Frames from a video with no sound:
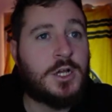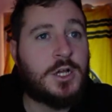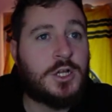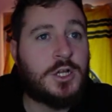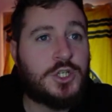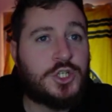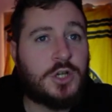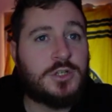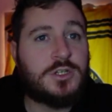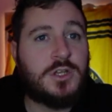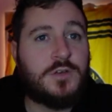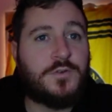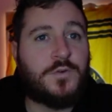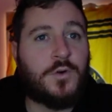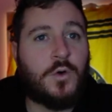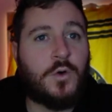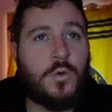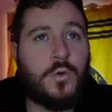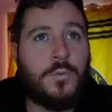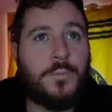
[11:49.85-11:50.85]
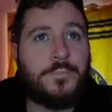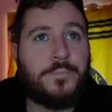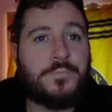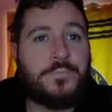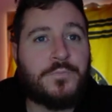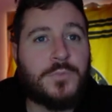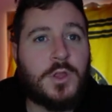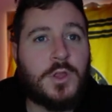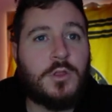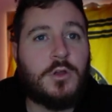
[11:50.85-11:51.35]
Jonty Fall,
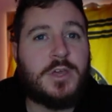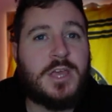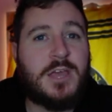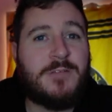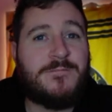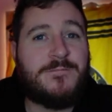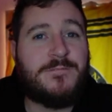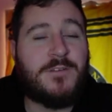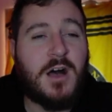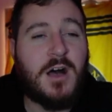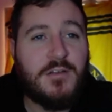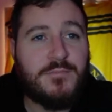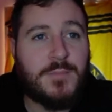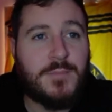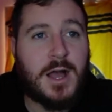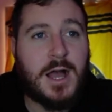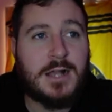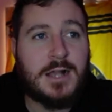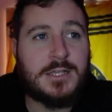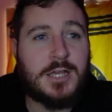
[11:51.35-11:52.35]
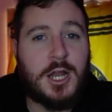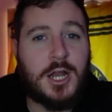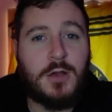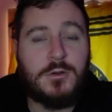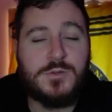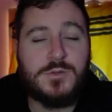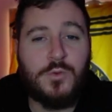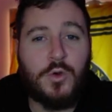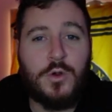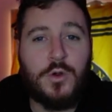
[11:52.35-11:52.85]
look, he had 5 marks, and I was
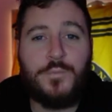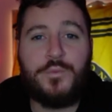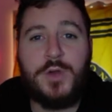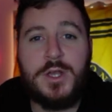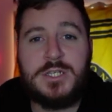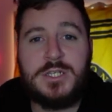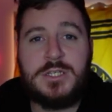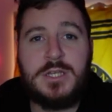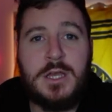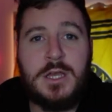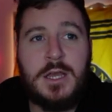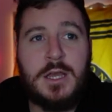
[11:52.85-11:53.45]
more impressed.